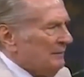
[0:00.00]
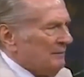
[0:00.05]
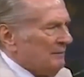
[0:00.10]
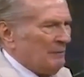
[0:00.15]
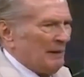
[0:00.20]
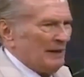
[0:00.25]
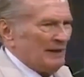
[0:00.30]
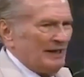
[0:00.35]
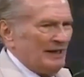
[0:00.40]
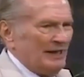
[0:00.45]

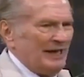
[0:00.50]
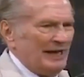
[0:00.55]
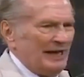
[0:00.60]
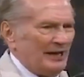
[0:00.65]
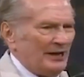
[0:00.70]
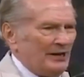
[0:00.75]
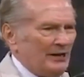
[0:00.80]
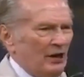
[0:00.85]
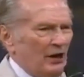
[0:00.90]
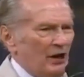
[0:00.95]
But
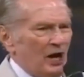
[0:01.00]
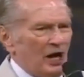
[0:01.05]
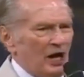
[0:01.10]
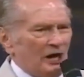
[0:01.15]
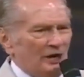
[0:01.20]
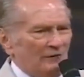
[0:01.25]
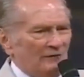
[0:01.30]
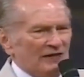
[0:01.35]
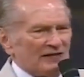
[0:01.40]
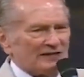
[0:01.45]
here, all
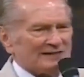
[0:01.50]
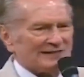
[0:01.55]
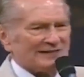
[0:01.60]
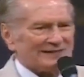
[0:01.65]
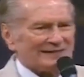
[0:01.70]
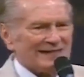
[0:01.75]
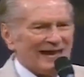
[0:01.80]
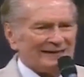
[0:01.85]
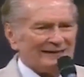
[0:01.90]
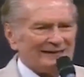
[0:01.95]
of a
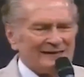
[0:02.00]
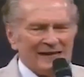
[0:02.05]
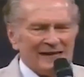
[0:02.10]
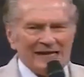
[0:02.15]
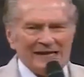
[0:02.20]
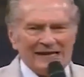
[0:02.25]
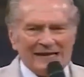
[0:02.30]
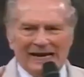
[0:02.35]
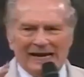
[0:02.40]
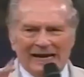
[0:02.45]
sudden,
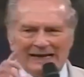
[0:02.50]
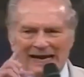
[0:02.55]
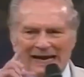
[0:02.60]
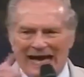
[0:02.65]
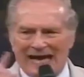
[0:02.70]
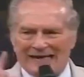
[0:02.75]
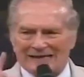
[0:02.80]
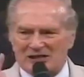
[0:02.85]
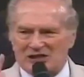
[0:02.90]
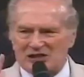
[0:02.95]
and
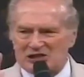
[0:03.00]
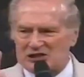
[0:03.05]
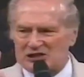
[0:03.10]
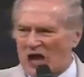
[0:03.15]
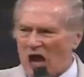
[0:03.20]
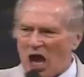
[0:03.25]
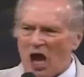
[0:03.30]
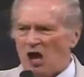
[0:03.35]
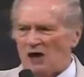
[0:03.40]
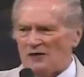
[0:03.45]
I
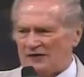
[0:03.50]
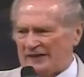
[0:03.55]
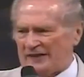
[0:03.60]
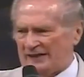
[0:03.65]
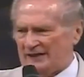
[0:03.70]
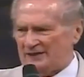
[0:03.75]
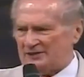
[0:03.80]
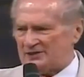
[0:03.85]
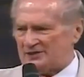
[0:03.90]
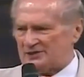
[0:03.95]
saw
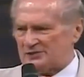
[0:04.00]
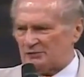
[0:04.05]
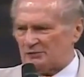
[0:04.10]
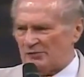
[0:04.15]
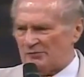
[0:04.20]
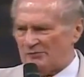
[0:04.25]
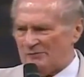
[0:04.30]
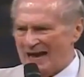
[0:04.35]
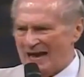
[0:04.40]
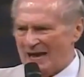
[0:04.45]
this
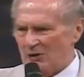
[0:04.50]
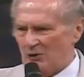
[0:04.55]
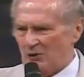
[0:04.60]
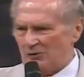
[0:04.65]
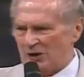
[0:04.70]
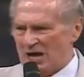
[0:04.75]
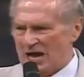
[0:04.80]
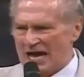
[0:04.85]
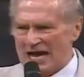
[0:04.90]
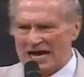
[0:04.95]
with my own
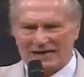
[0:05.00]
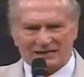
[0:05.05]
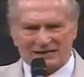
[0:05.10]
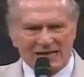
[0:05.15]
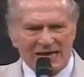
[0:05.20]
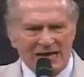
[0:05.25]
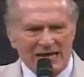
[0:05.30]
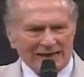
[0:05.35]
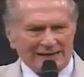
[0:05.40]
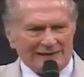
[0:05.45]
eyes,
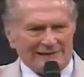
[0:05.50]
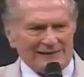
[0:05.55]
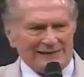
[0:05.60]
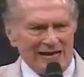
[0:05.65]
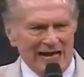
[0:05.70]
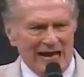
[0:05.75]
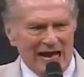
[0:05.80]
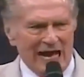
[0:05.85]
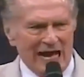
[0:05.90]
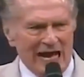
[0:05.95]

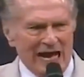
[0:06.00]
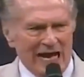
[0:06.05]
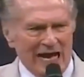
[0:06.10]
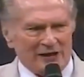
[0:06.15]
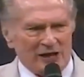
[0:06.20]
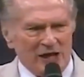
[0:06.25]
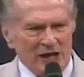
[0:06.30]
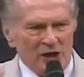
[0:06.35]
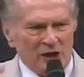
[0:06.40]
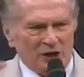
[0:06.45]

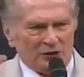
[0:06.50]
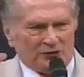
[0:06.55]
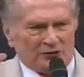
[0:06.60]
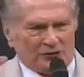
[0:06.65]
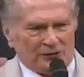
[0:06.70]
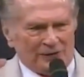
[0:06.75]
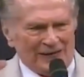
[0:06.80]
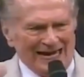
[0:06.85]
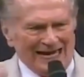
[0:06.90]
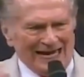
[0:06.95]
God
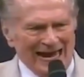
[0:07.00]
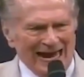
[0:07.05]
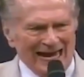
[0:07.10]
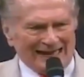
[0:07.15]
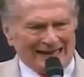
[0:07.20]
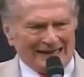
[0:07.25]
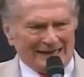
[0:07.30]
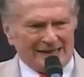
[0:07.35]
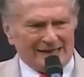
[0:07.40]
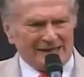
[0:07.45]

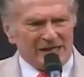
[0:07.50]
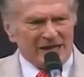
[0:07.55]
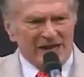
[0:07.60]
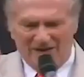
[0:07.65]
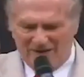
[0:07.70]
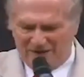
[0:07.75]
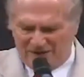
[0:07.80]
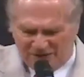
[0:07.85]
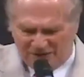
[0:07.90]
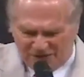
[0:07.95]
created
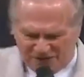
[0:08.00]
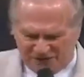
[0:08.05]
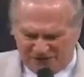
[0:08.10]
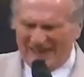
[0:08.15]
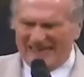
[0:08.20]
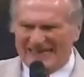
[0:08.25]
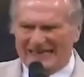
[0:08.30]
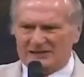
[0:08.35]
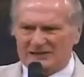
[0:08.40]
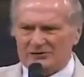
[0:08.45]

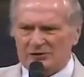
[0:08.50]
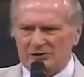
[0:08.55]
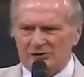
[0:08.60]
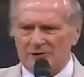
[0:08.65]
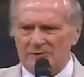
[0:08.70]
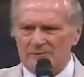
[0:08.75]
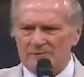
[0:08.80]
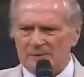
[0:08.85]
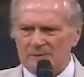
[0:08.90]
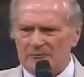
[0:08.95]
feet
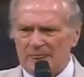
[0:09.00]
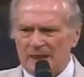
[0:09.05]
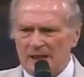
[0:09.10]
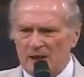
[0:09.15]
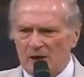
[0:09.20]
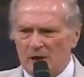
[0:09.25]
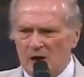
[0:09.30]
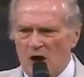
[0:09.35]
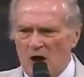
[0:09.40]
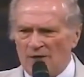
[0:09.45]

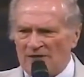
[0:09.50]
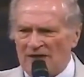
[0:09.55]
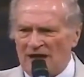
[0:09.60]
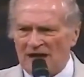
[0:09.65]
on the